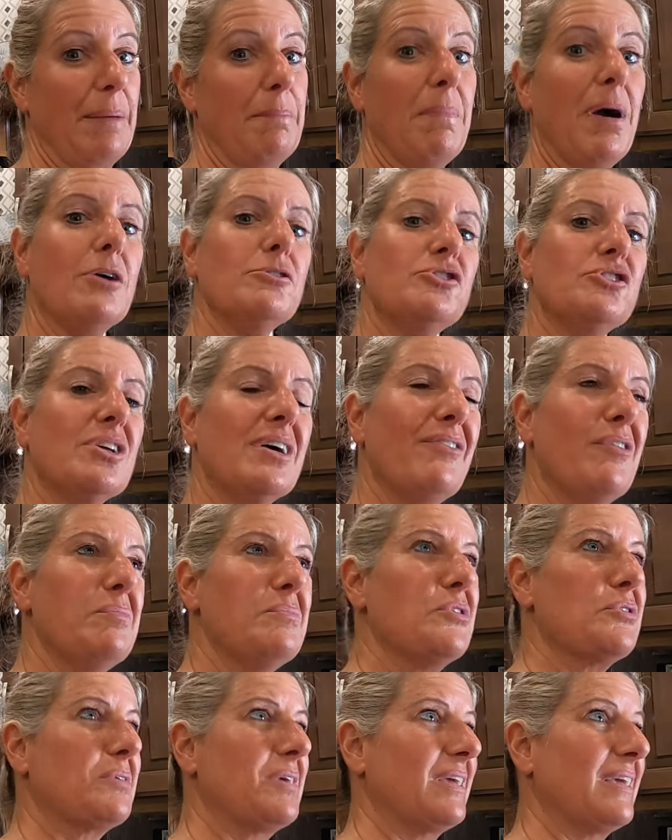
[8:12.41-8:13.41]
And most of
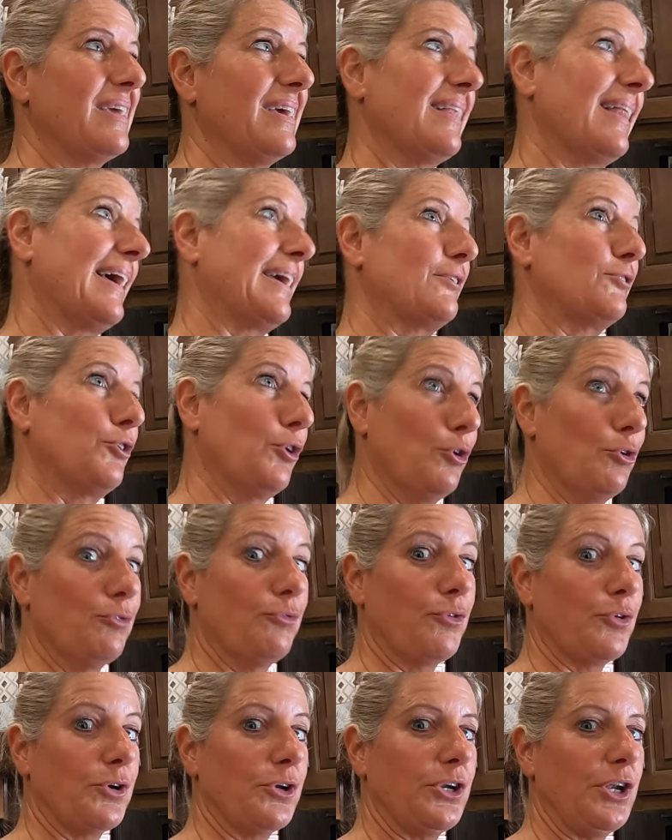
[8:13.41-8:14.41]
them you can get like
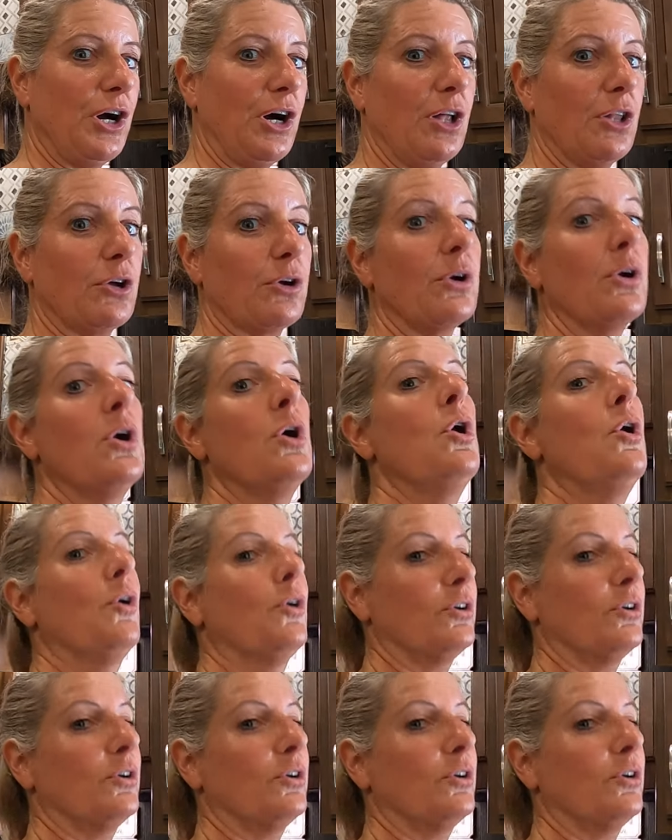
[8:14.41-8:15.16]
two for a dollar,